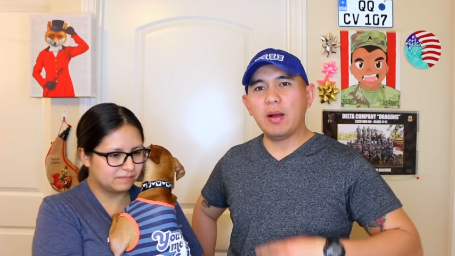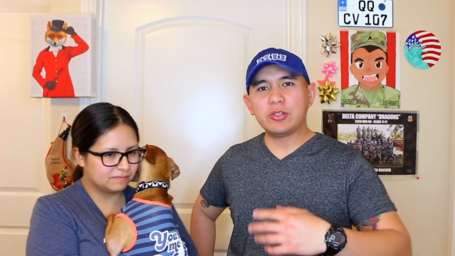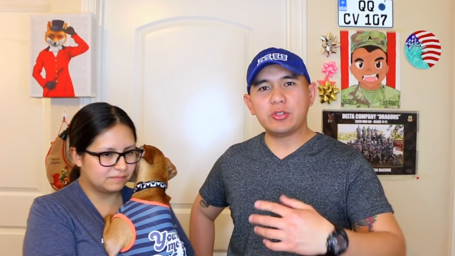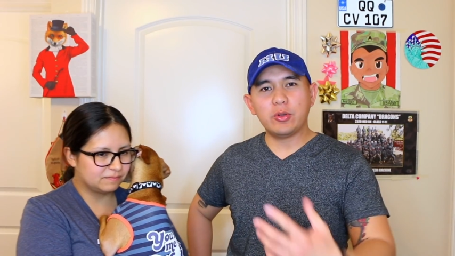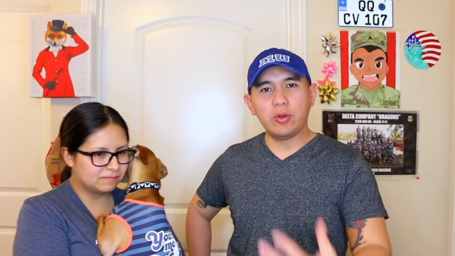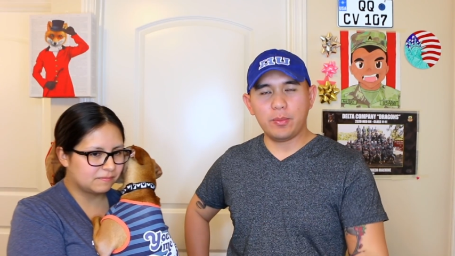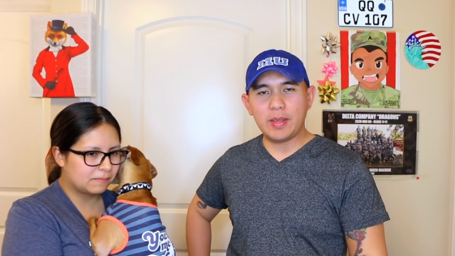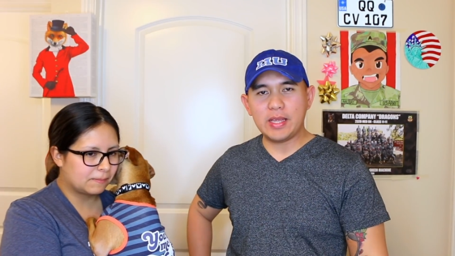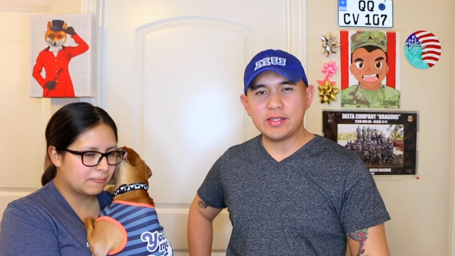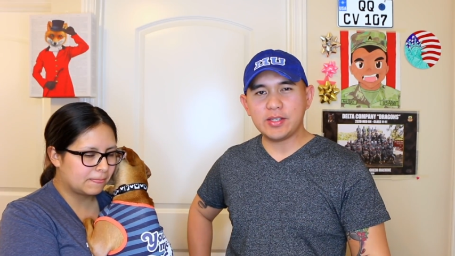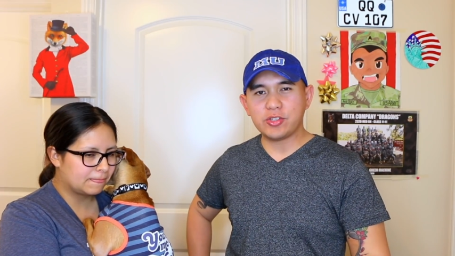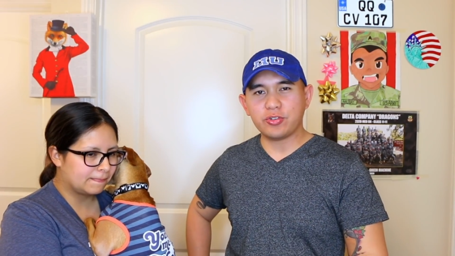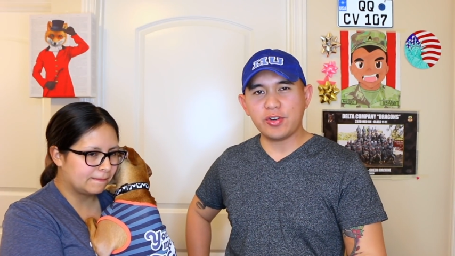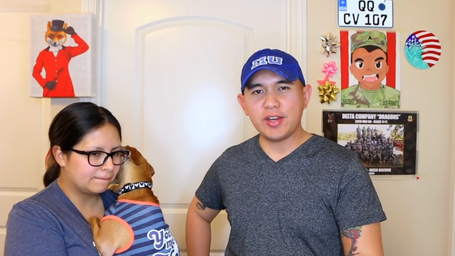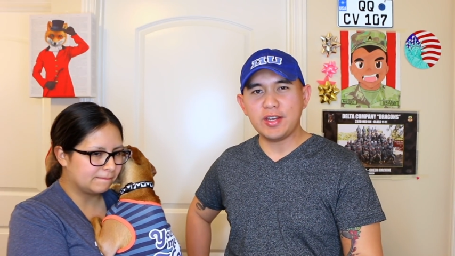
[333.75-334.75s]
Speaker 1: about to go to basic
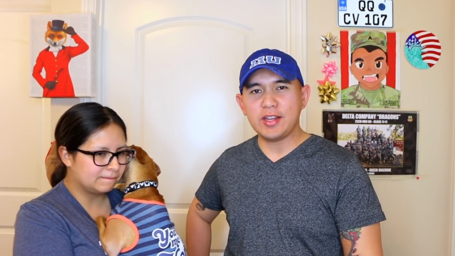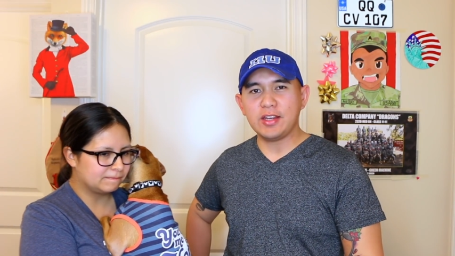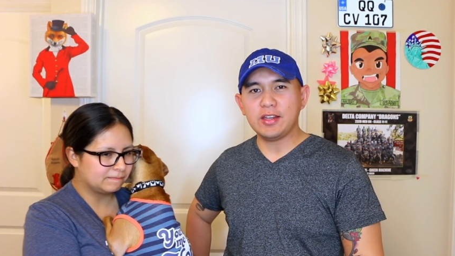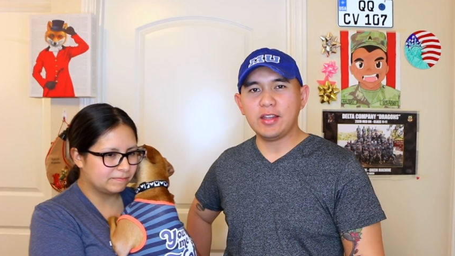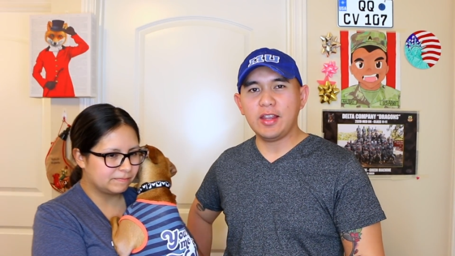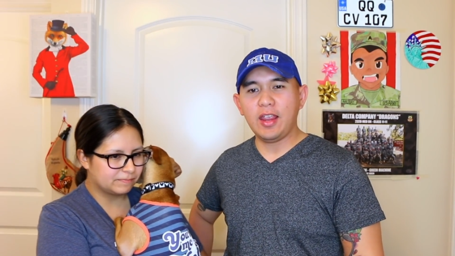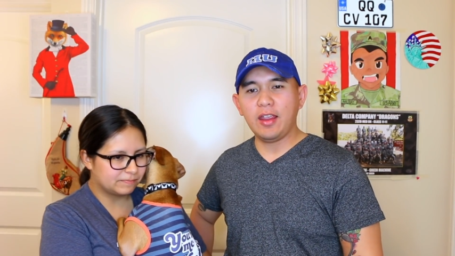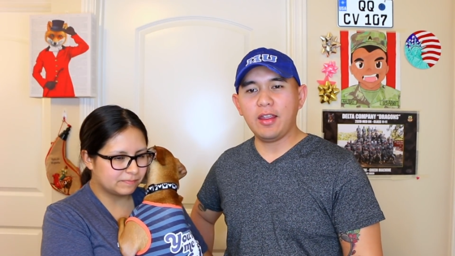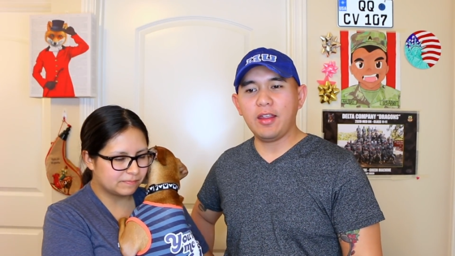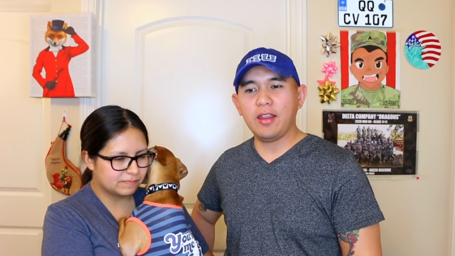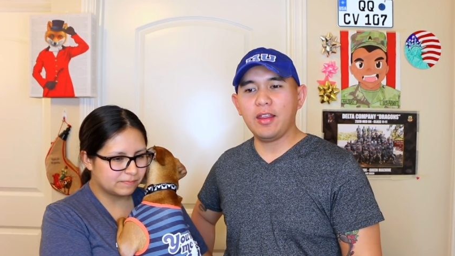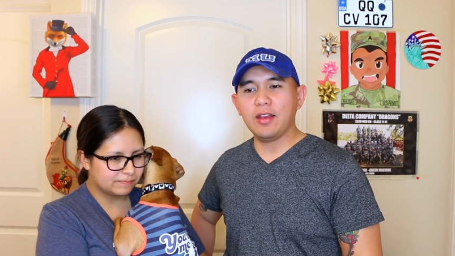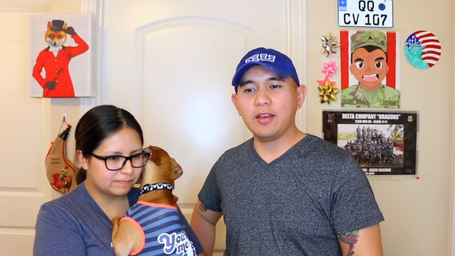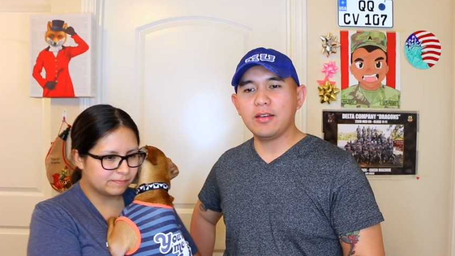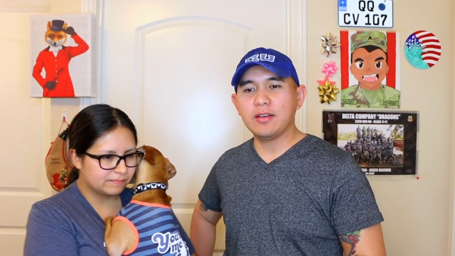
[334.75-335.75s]
training
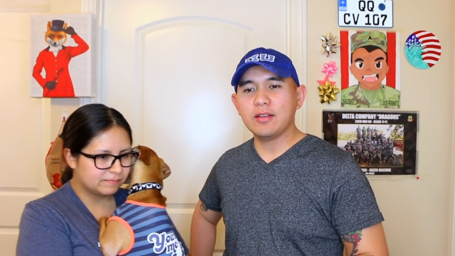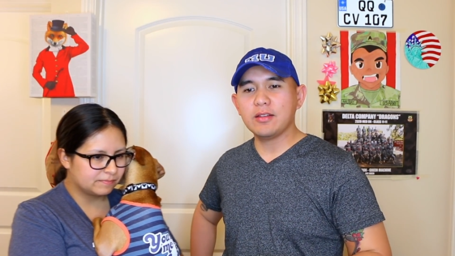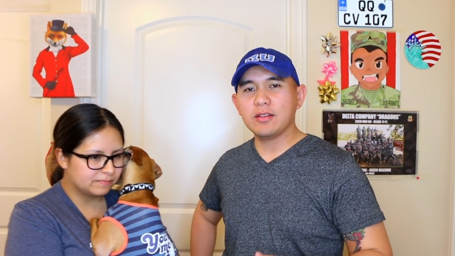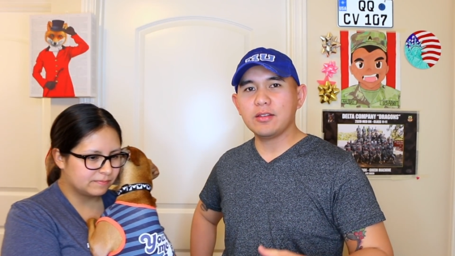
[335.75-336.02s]
and